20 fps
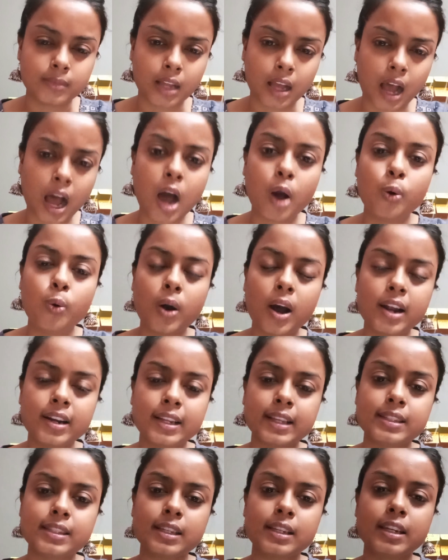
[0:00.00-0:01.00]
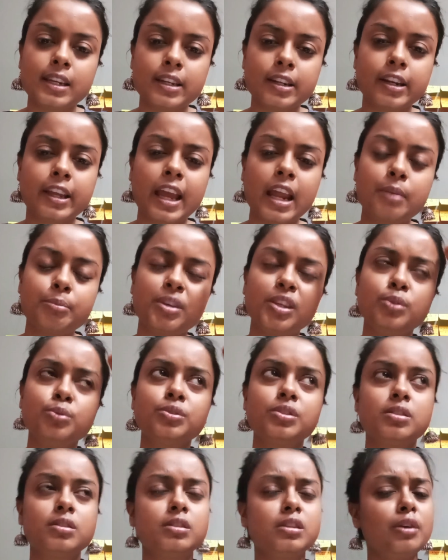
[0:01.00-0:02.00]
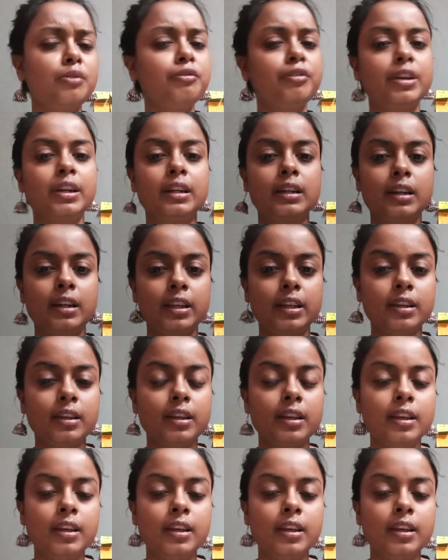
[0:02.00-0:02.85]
how a designator can be used differently.